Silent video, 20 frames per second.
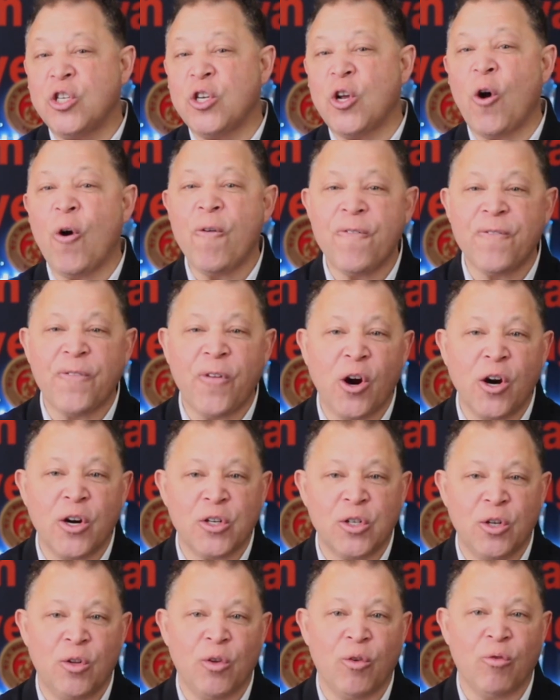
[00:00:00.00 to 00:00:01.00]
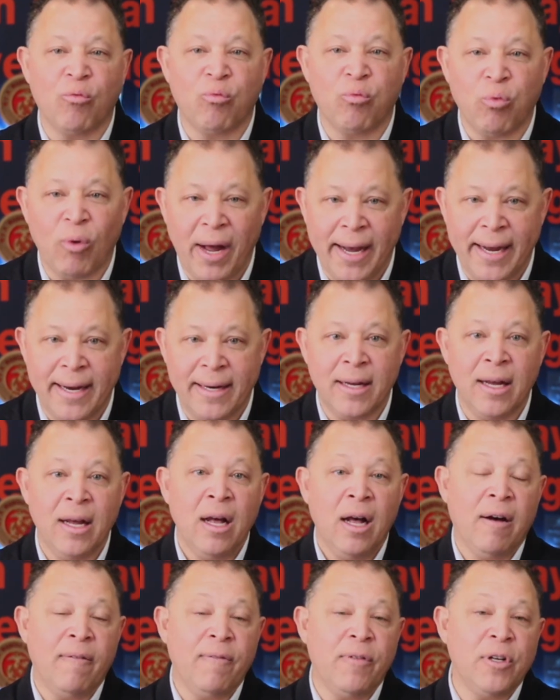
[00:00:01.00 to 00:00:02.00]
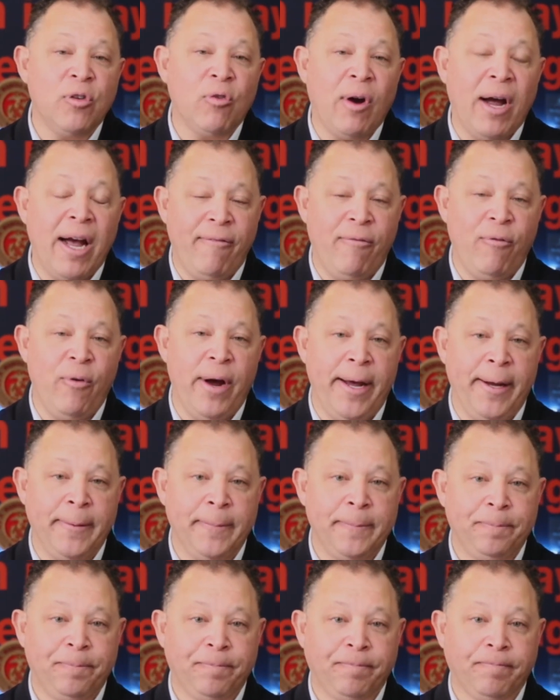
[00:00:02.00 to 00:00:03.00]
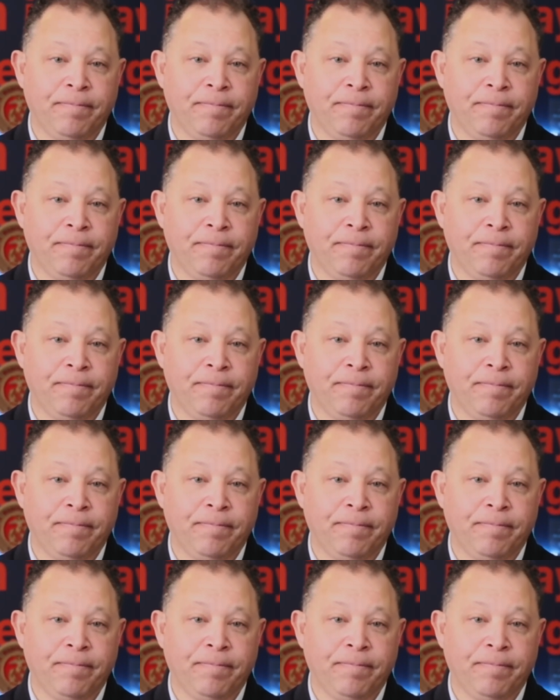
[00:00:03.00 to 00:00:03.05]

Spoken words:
so far to the right of the driveway?